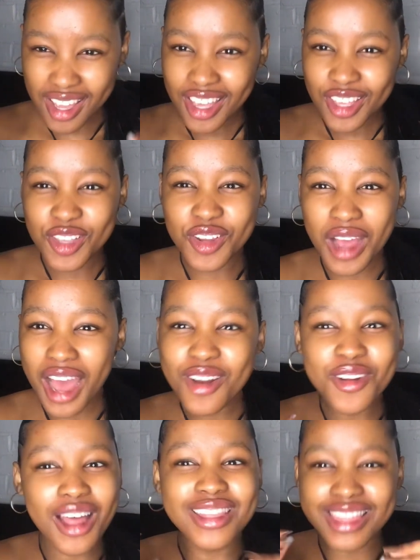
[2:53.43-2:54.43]

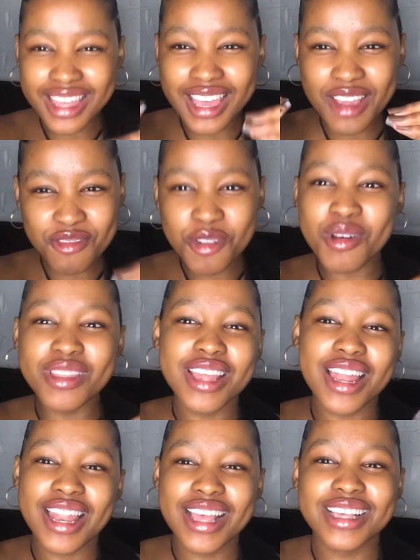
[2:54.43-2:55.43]
I think everyone
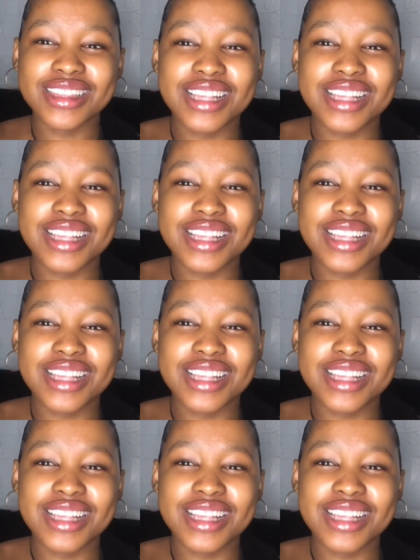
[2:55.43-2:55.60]
that like